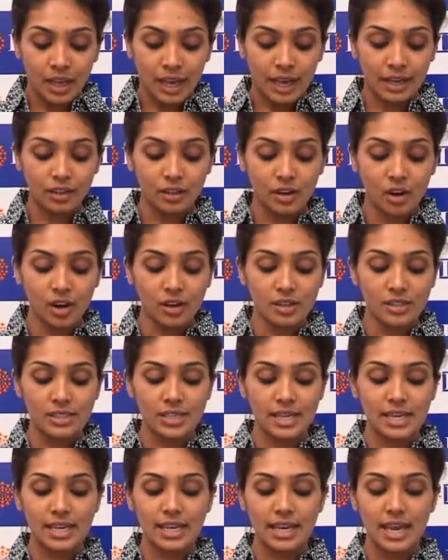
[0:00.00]
and long
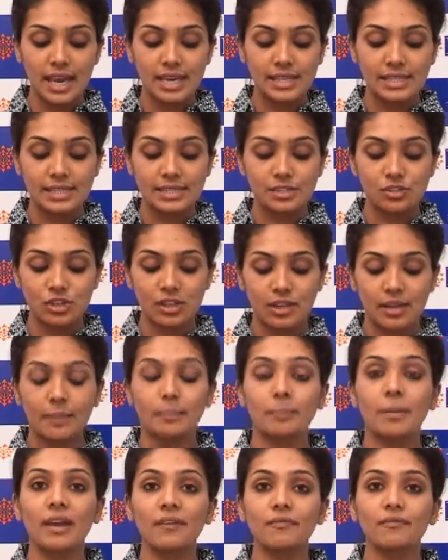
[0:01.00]
CESC
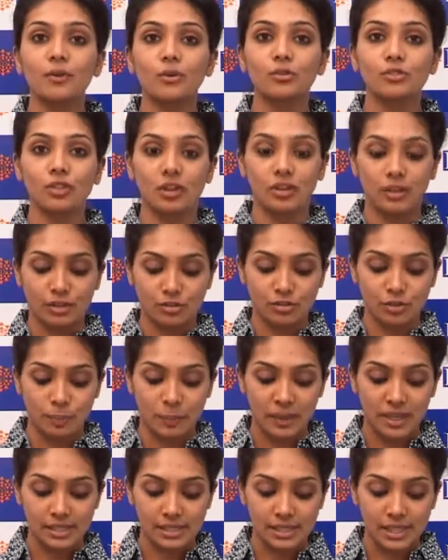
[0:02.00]
May future at
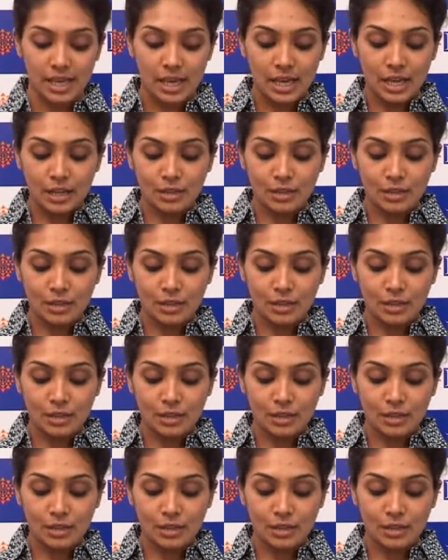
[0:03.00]
rupees